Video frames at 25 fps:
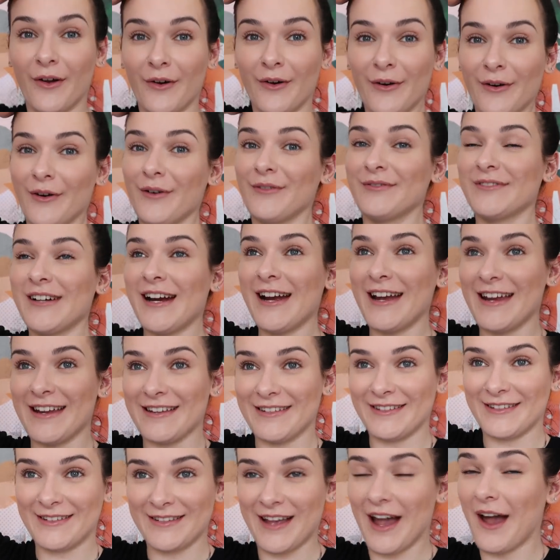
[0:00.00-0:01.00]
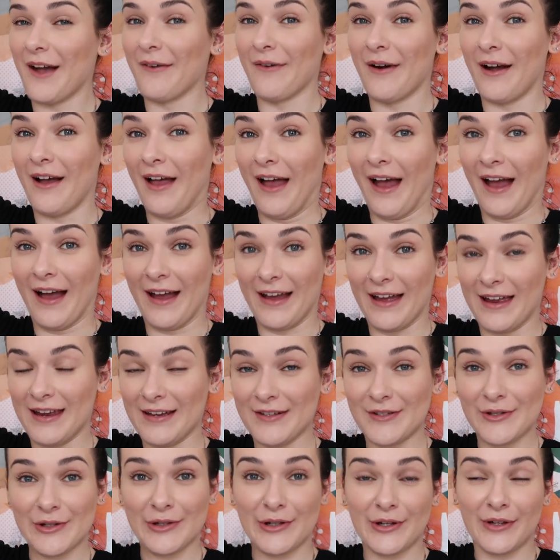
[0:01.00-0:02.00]
Alright, so
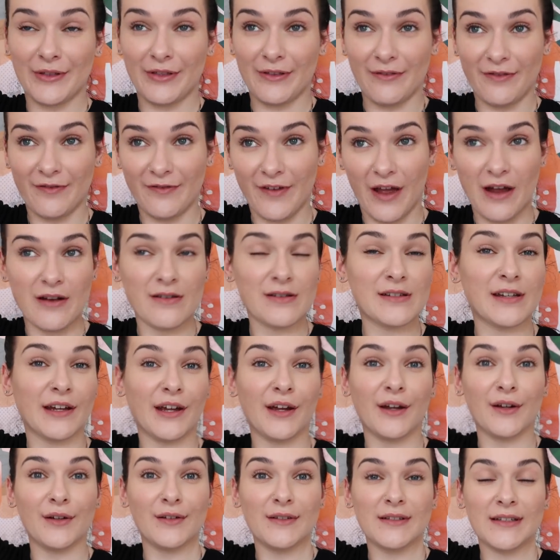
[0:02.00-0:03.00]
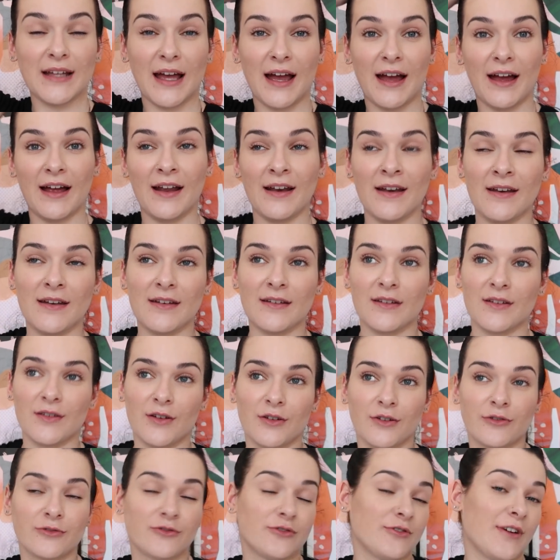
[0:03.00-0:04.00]
I took the photos and
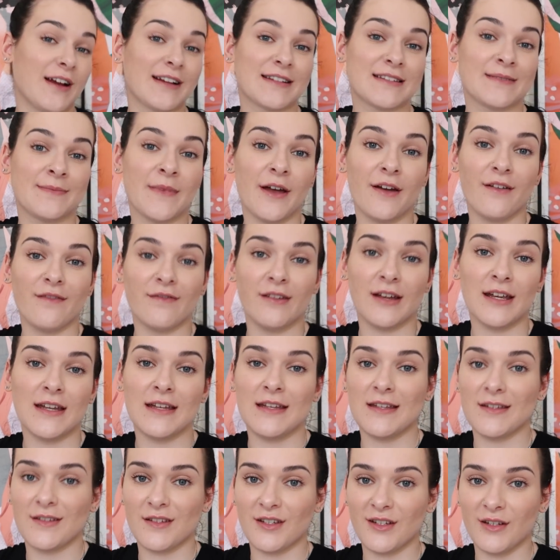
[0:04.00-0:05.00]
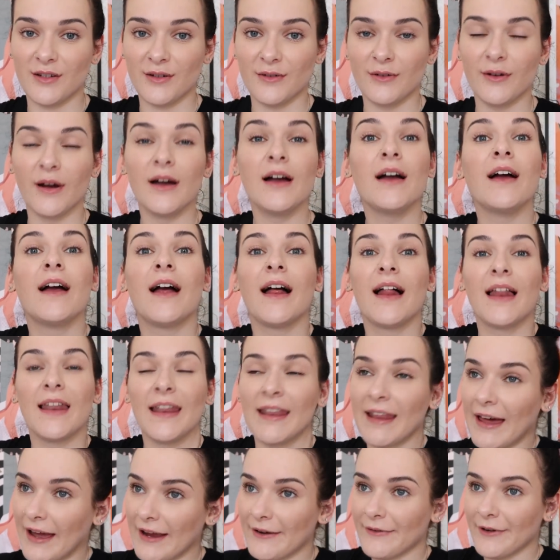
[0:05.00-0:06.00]
dragged them over into
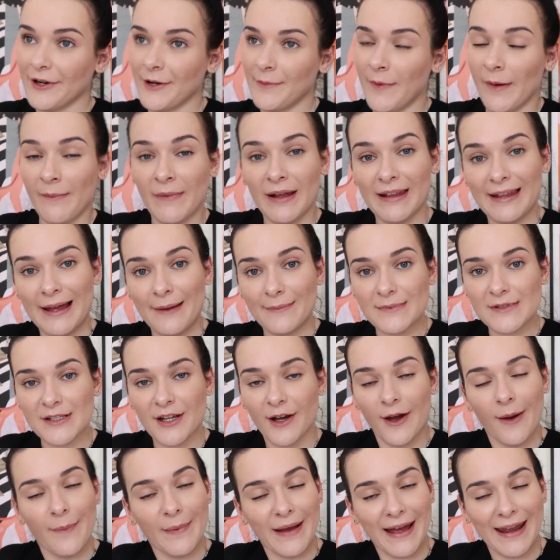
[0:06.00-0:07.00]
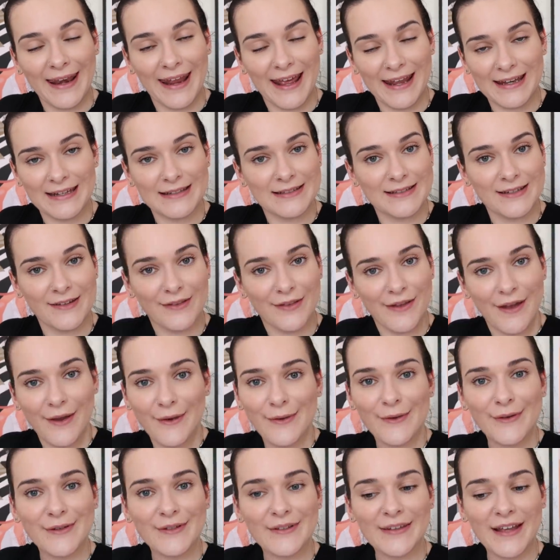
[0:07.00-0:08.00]
Lightroom on my laptop and edited
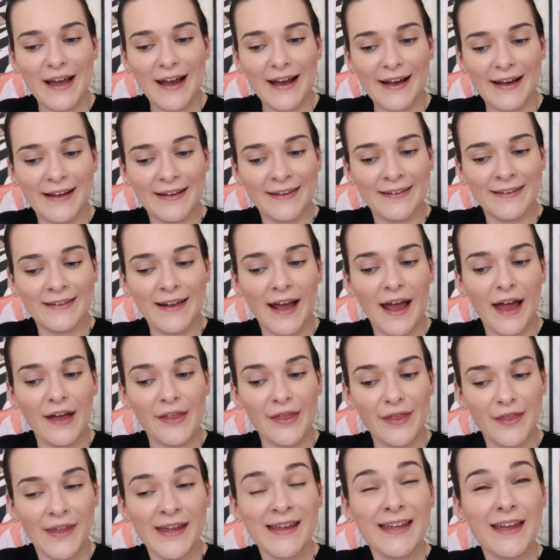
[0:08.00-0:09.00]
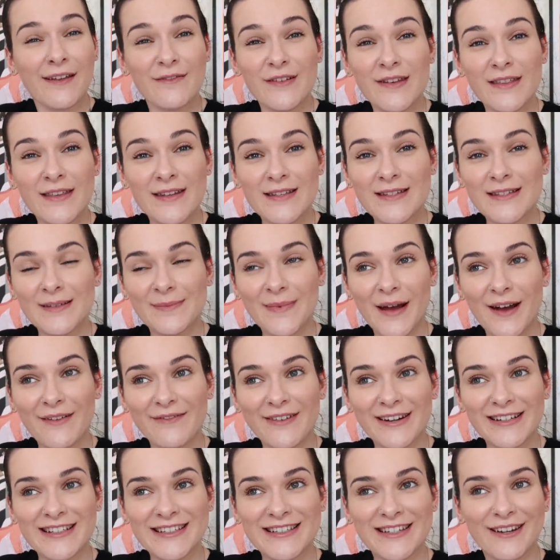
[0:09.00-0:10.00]
those and I think everything's about
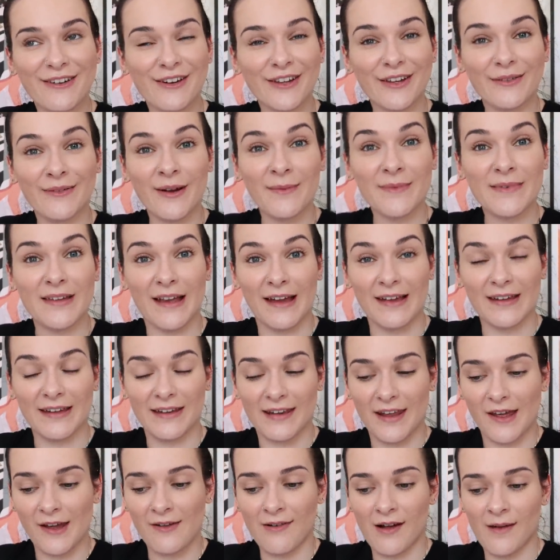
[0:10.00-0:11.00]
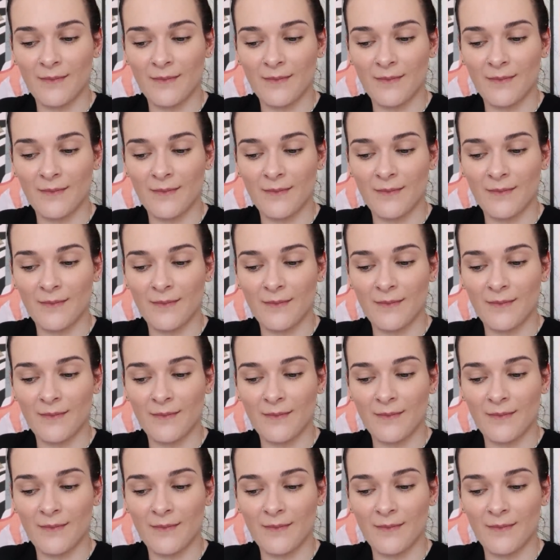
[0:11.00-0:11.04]
ready to go on the website, you know.